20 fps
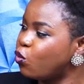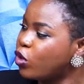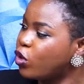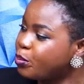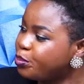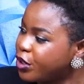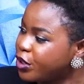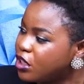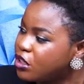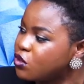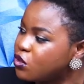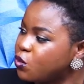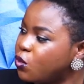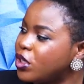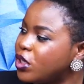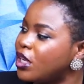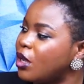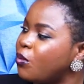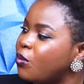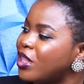begin to
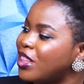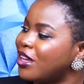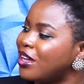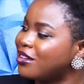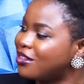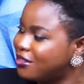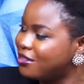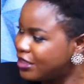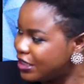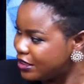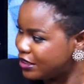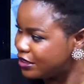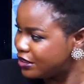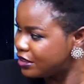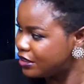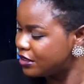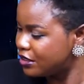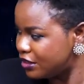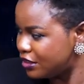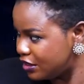wonder whether greed
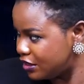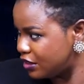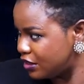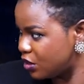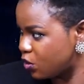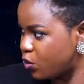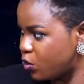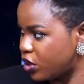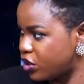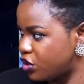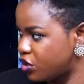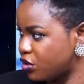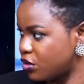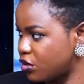is in question.